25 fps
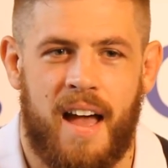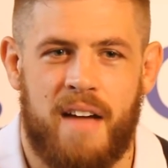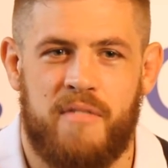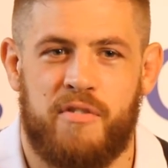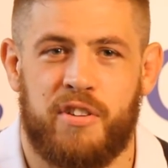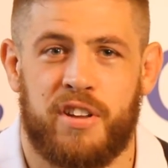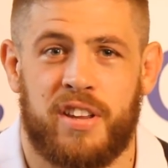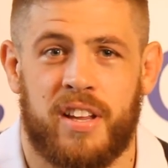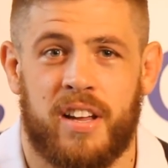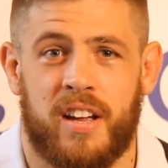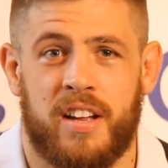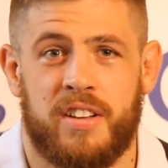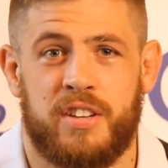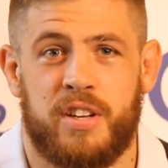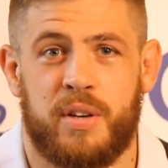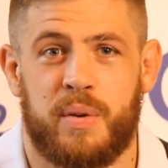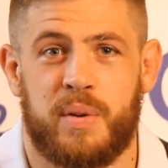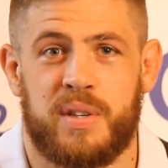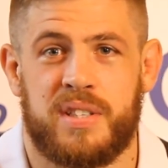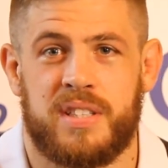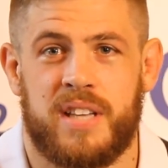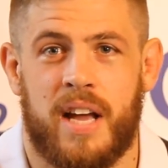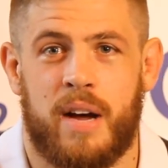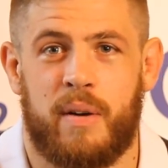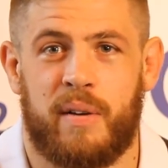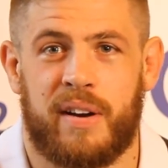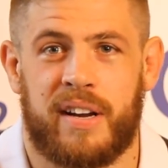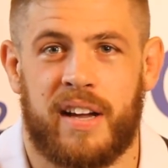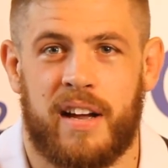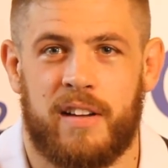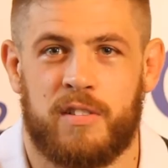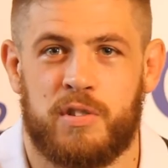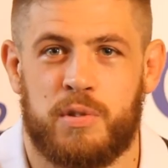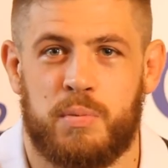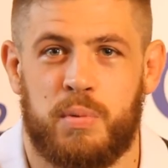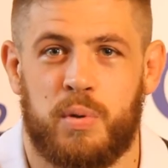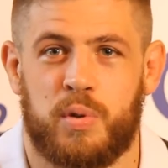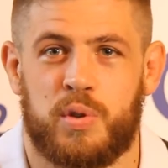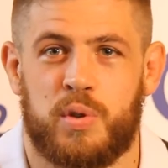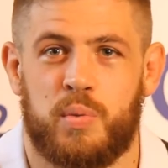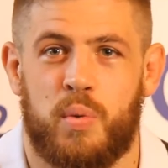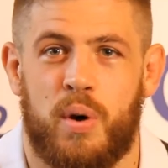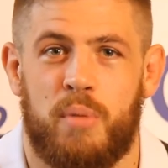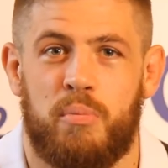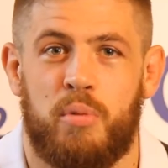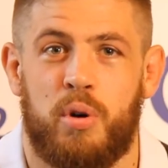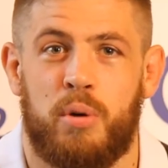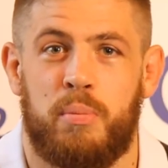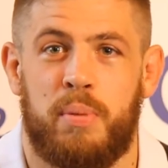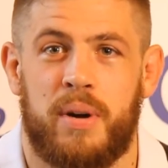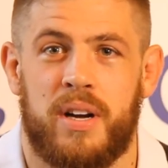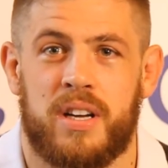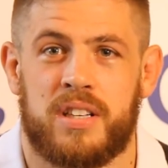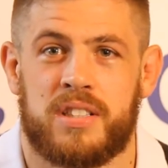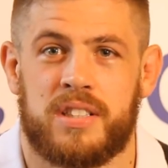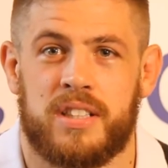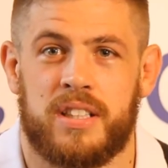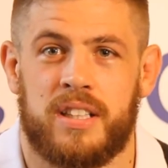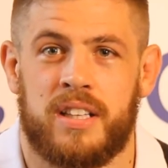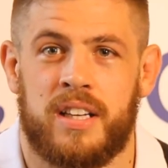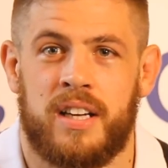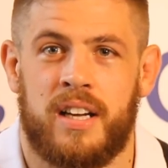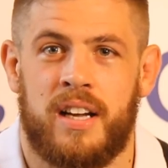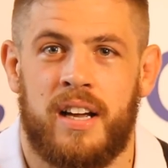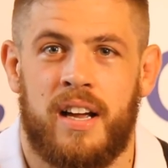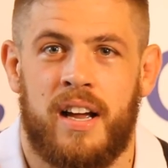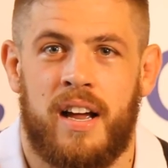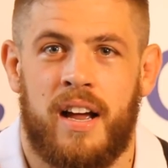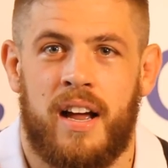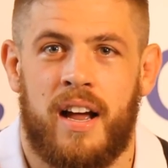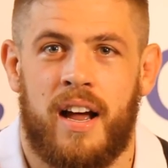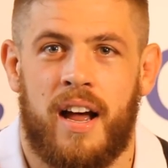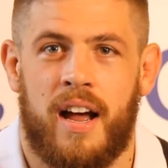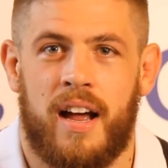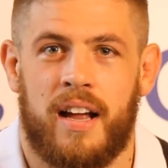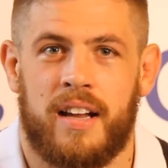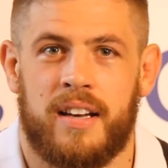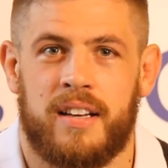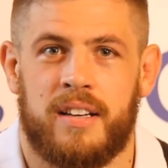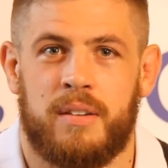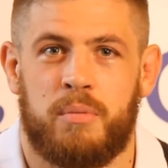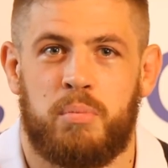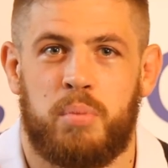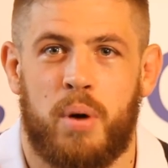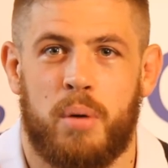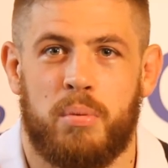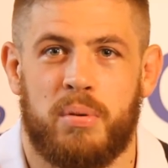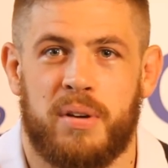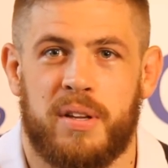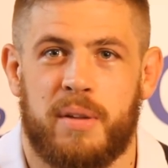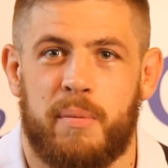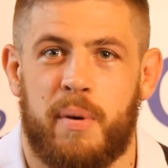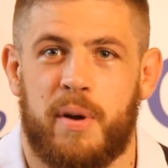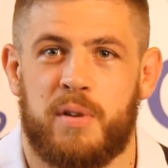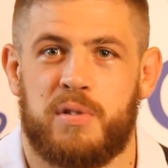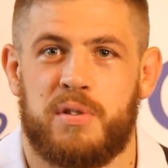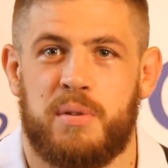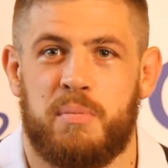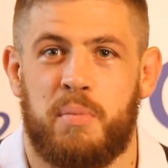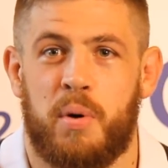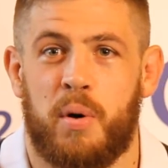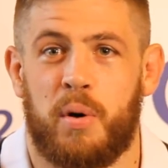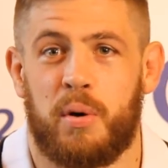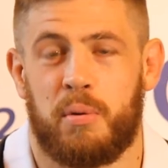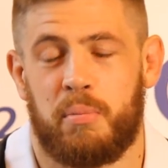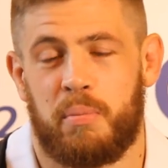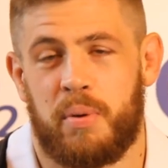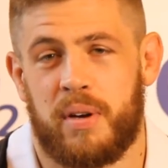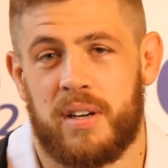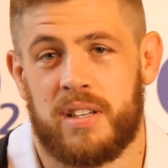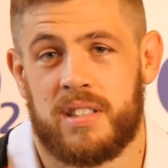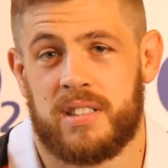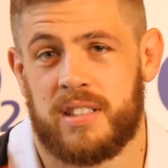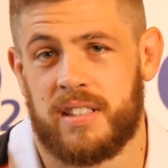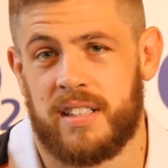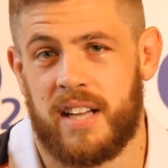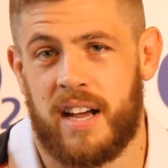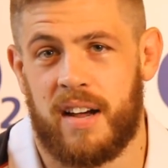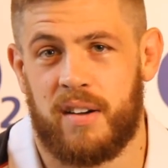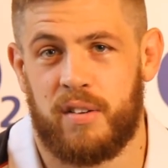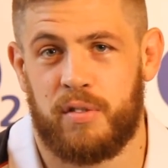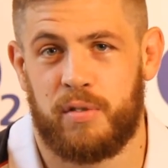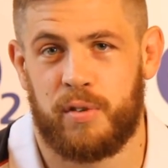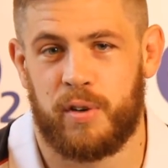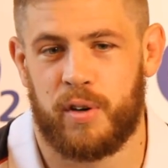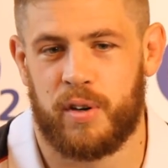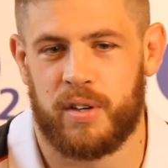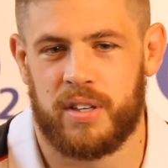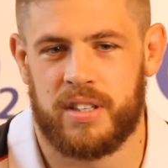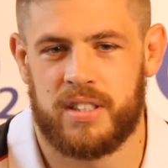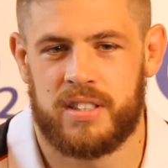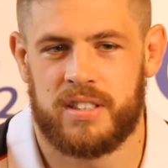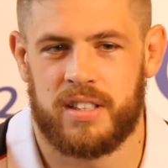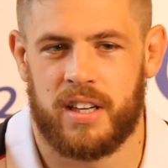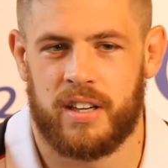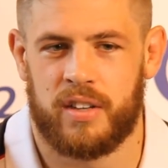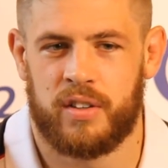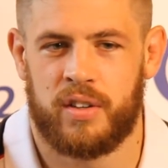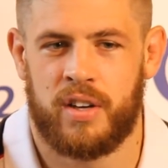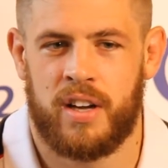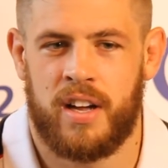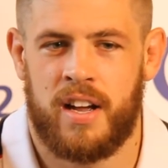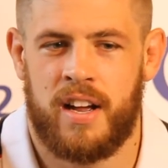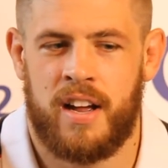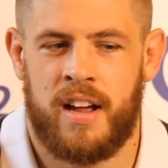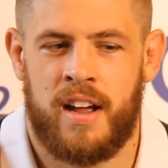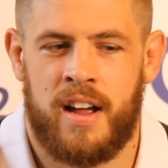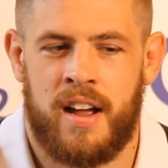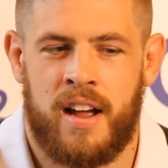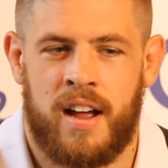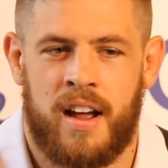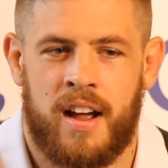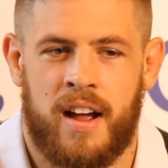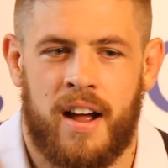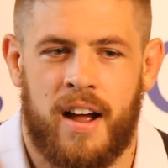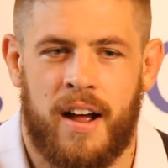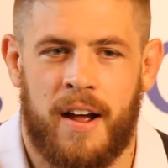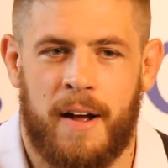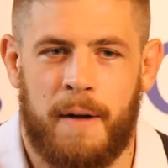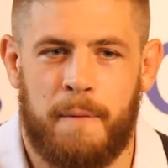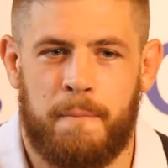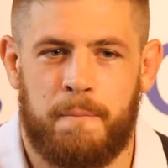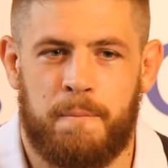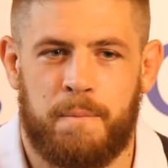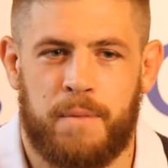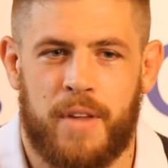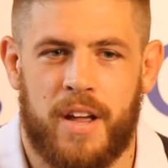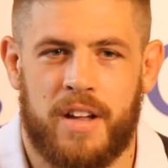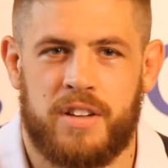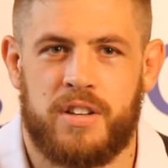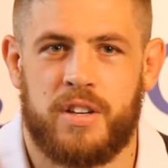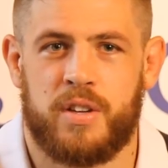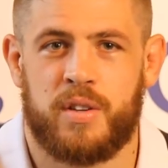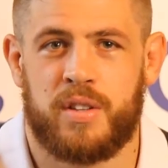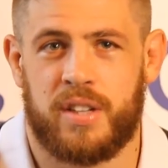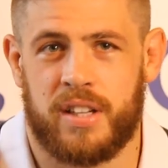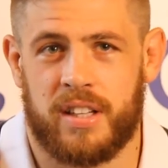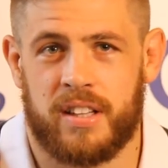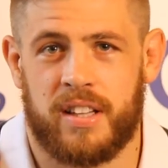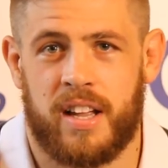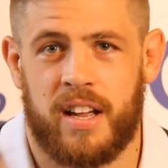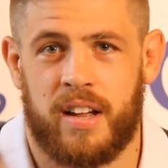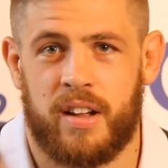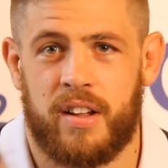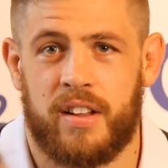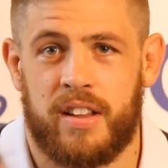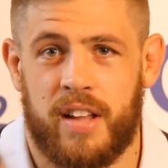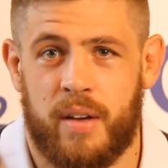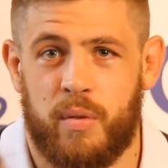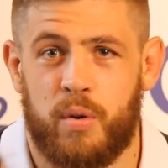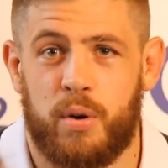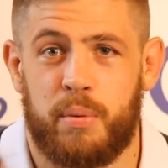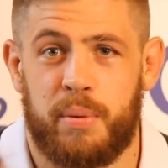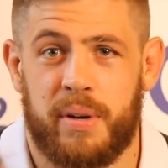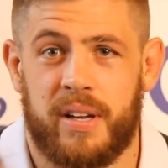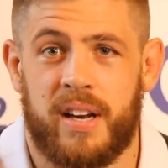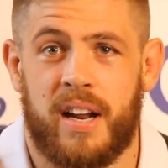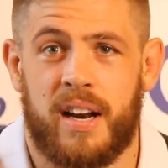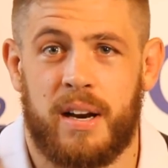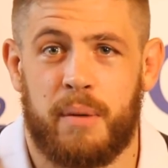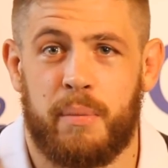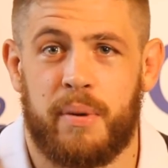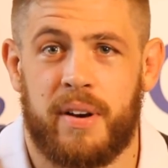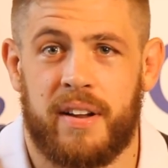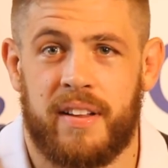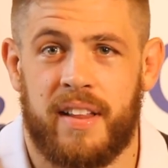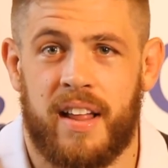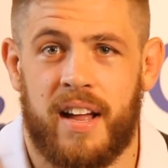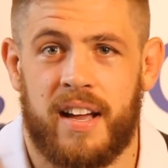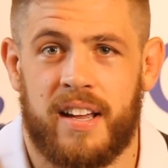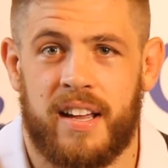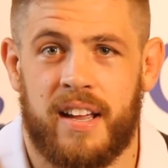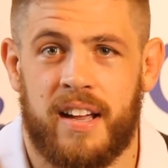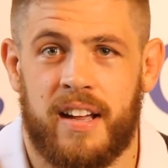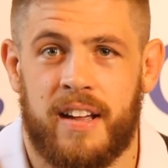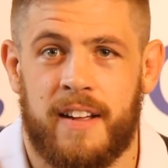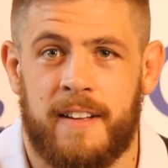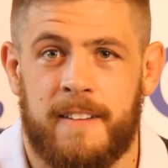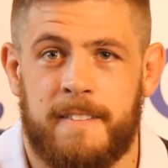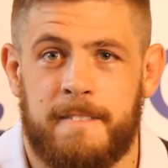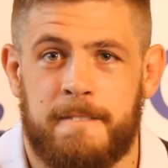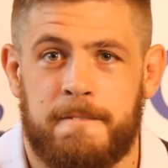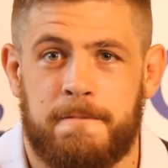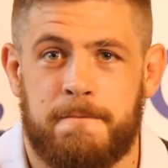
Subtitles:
Everything I do is now accountable to one more person, and probably the most important person now, if we're honest. So I do think there will be an element of that, yeah.